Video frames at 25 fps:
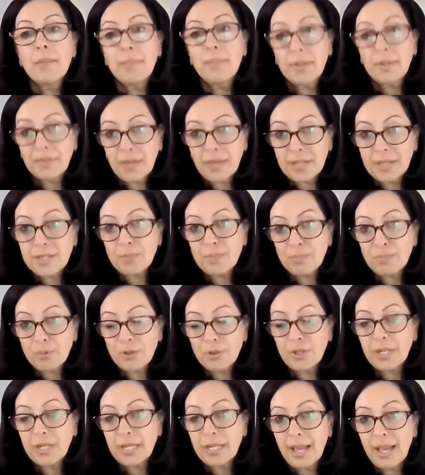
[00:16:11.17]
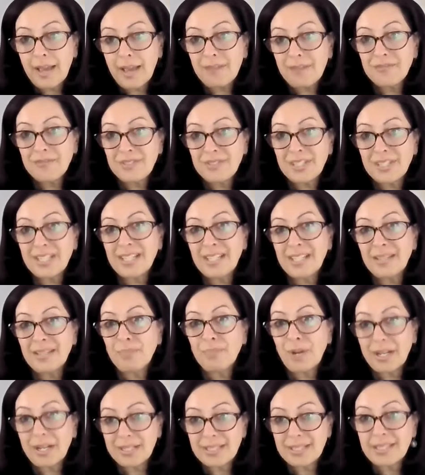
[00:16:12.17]
but that's a pretty hefty
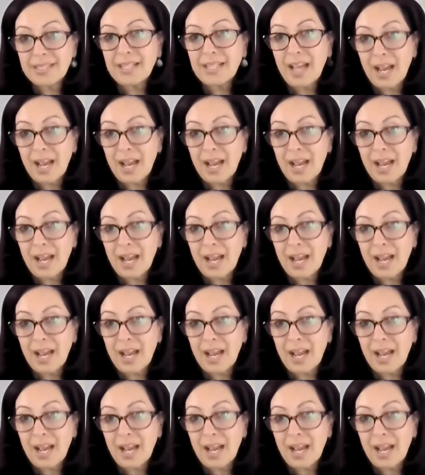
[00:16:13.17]
price